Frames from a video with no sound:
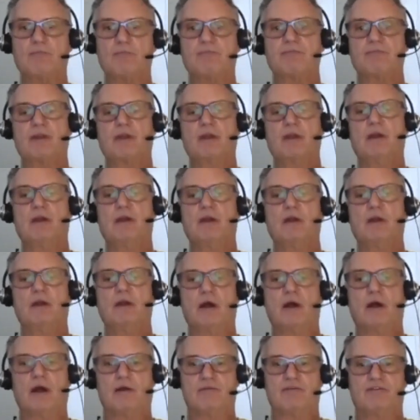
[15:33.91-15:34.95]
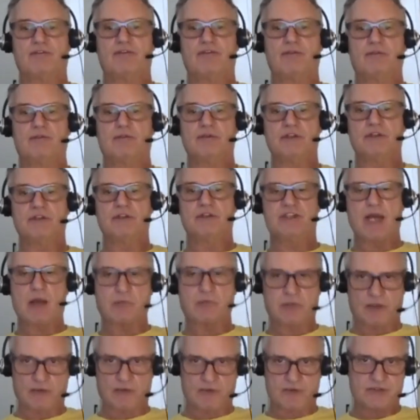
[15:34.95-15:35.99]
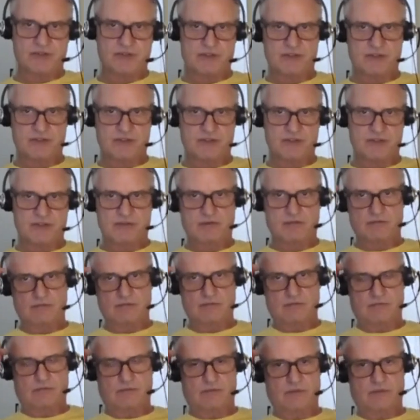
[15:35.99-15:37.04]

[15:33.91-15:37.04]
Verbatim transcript: of Diabolus, the accuser.